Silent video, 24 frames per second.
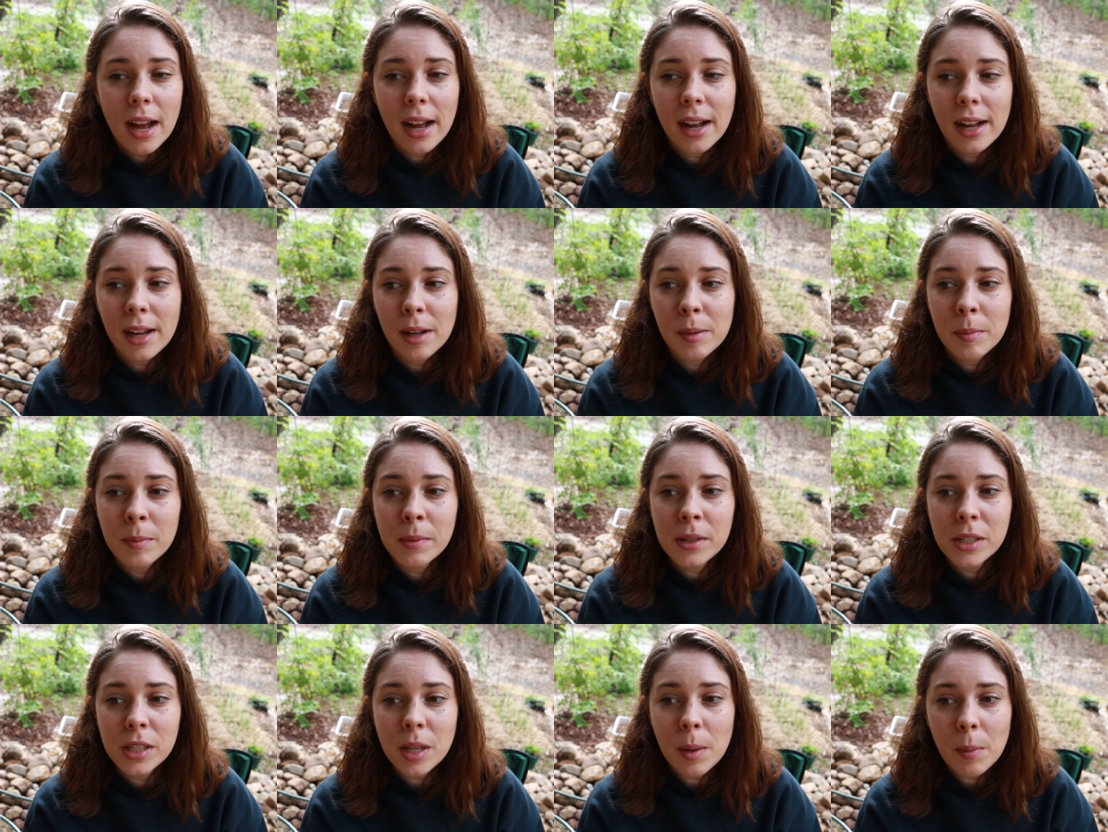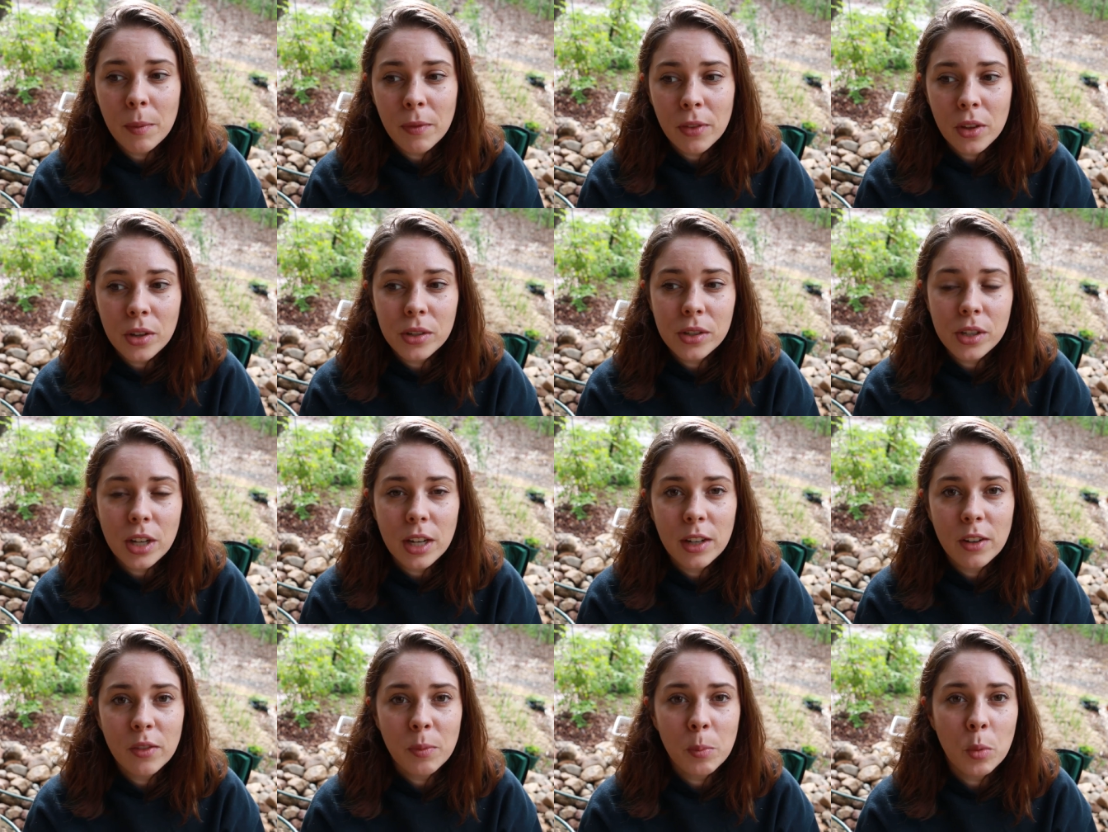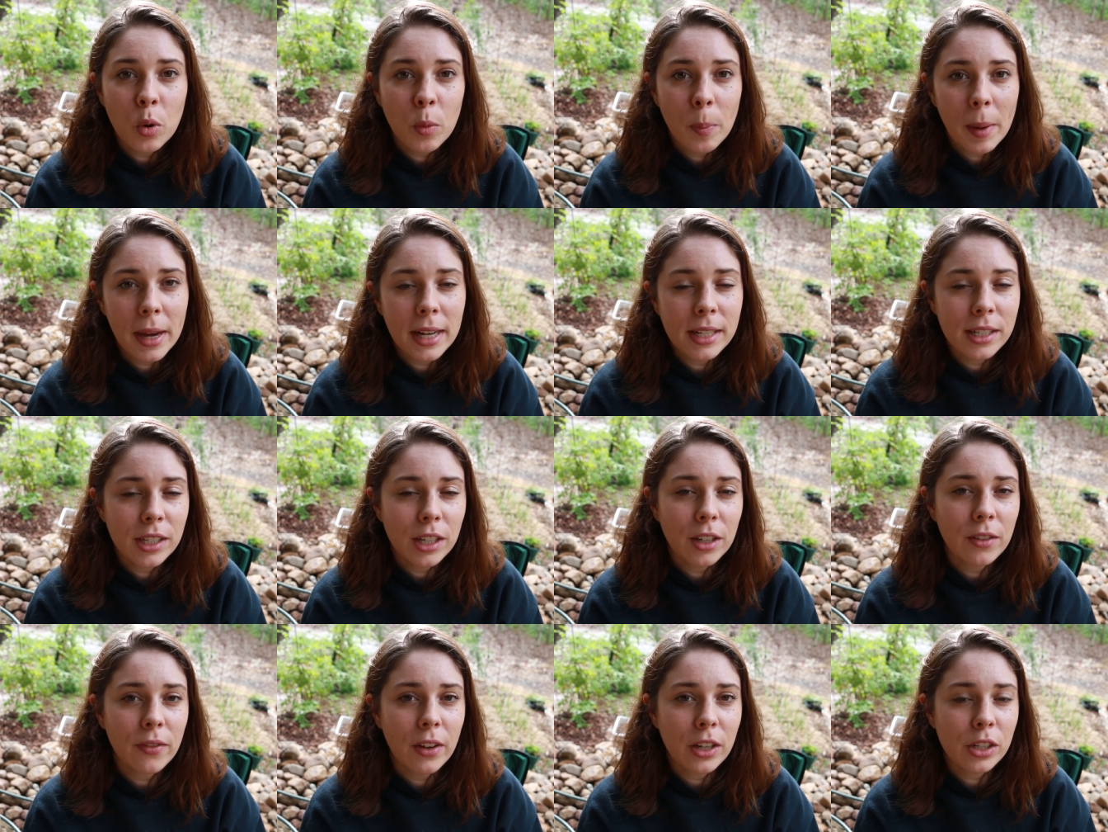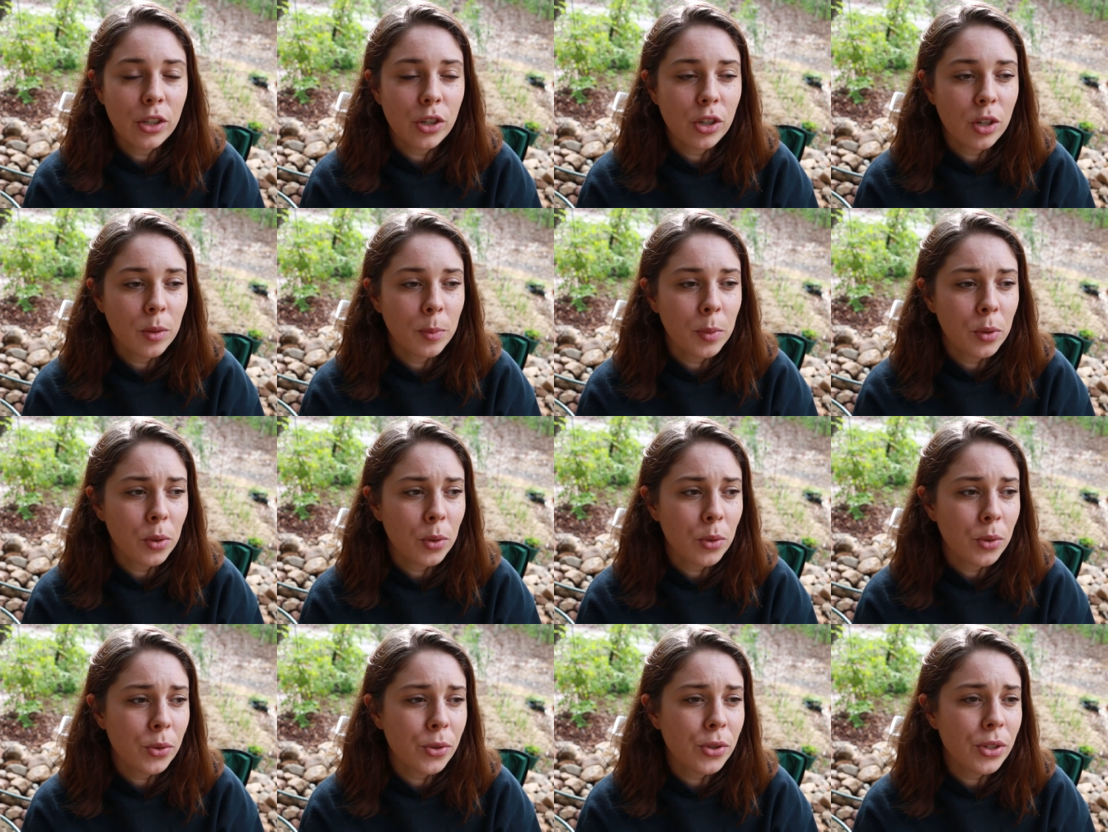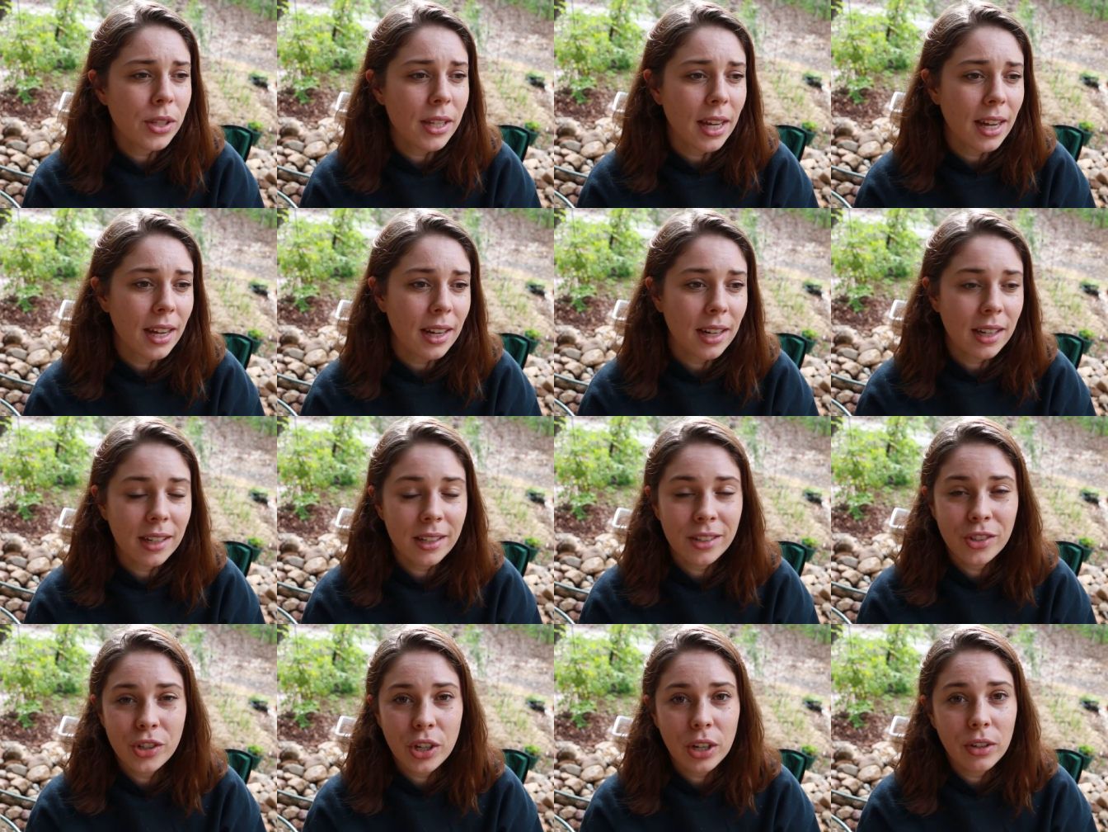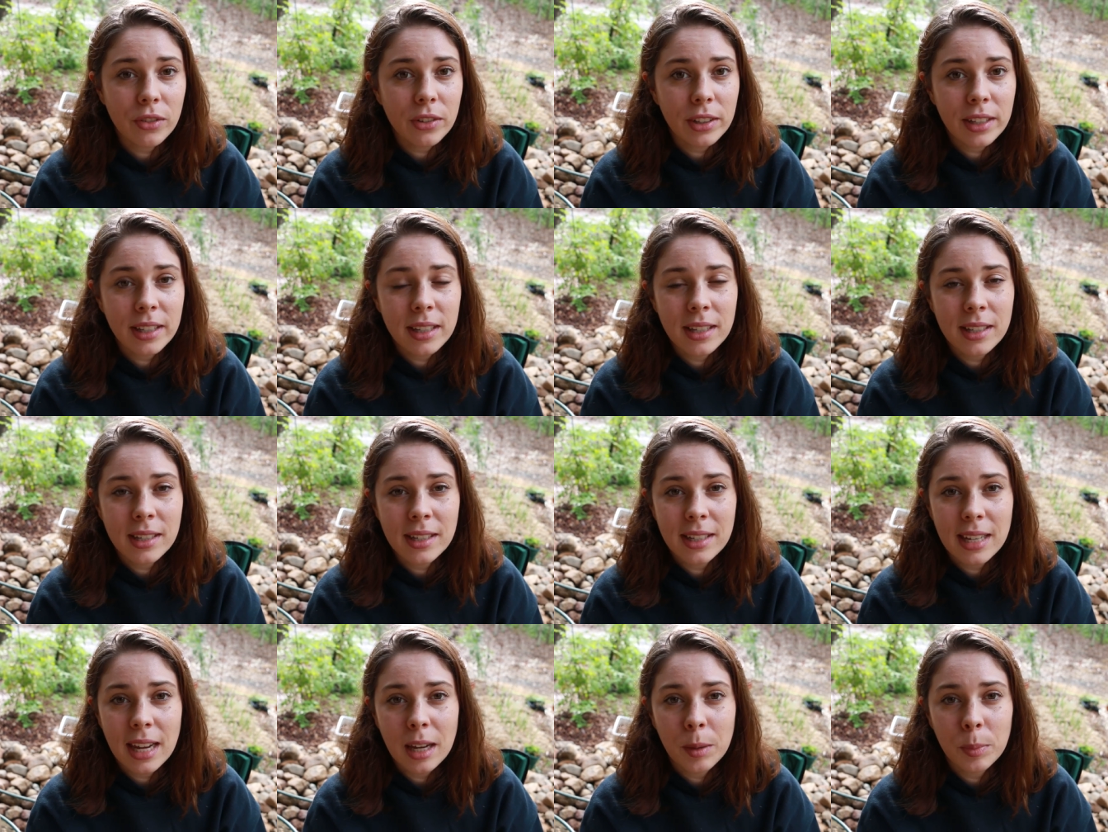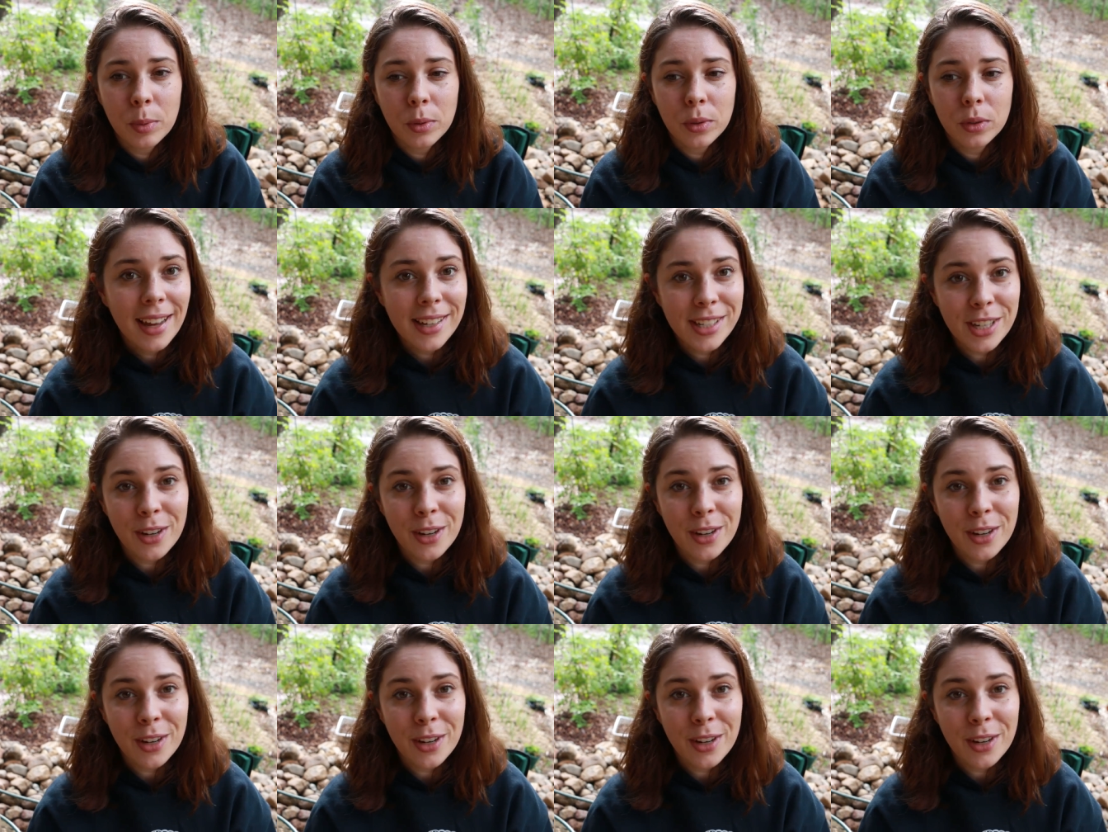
um, some of those kind of more basic vegetables that are generally a staple,